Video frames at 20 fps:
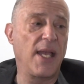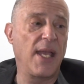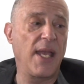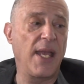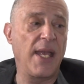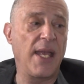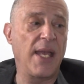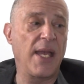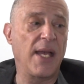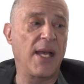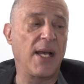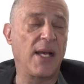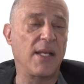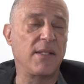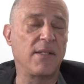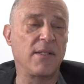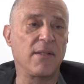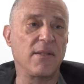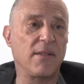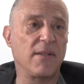
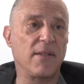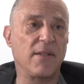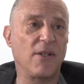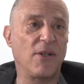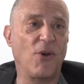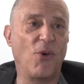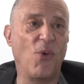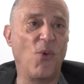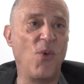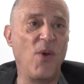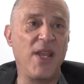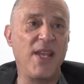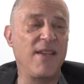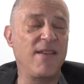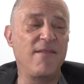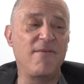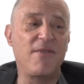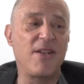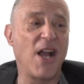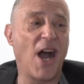And
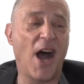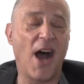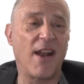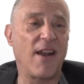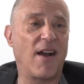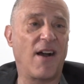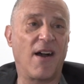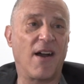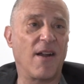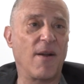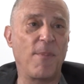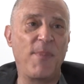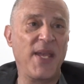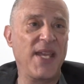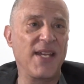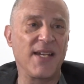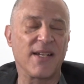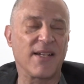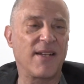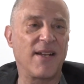we got our
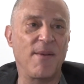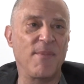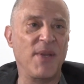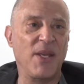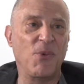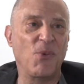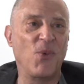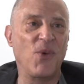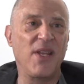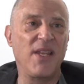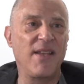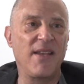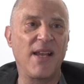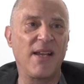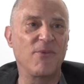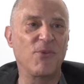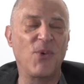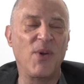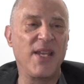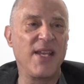pick. I mean,
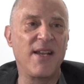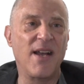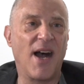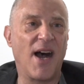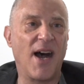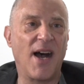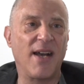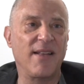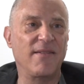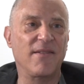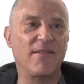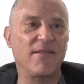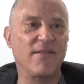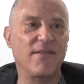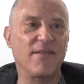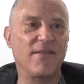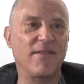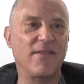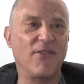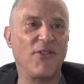we got
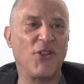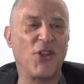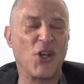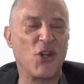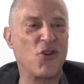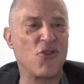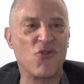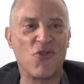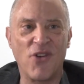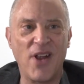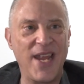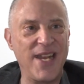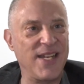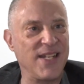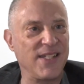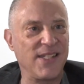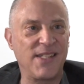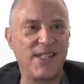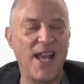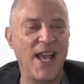the
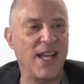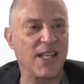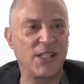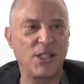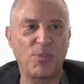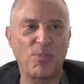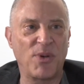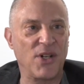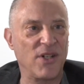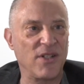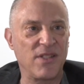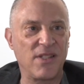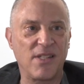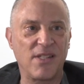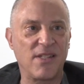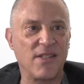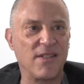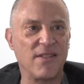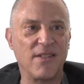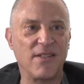greatest
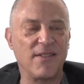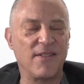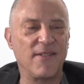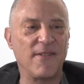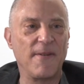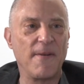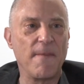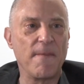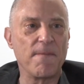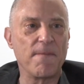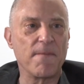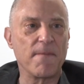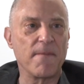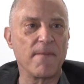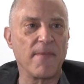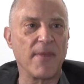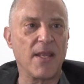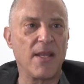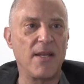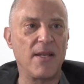experts. Yeah.
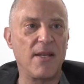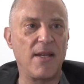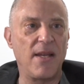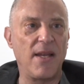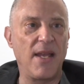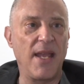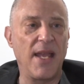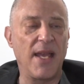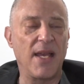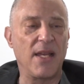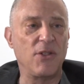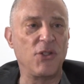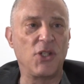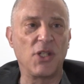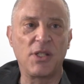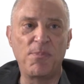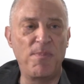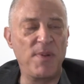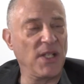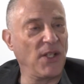And
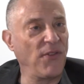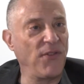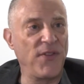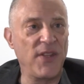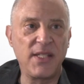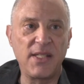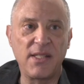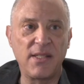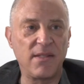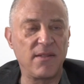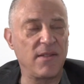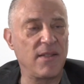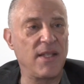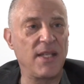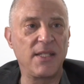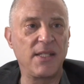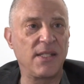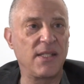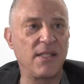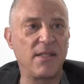just built
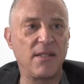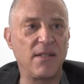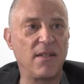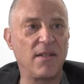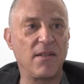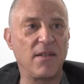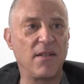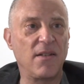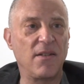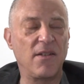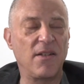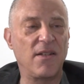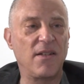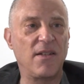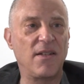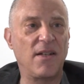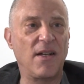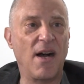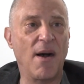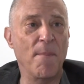this
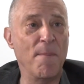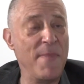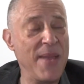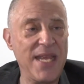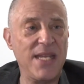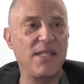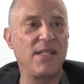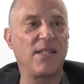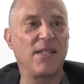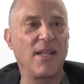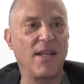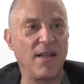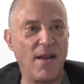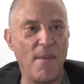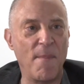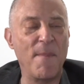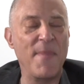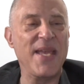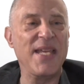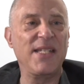amazing,
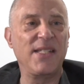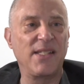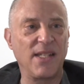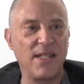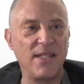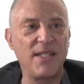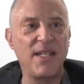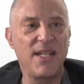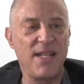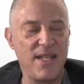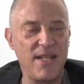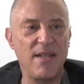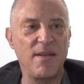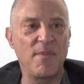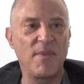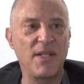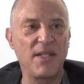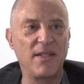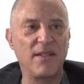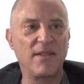amazing
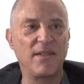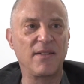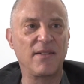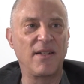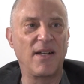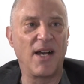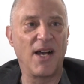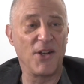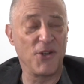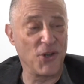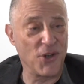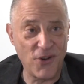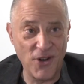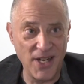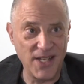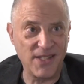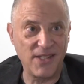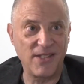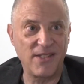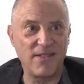team under
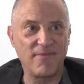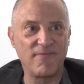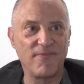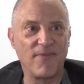Chris.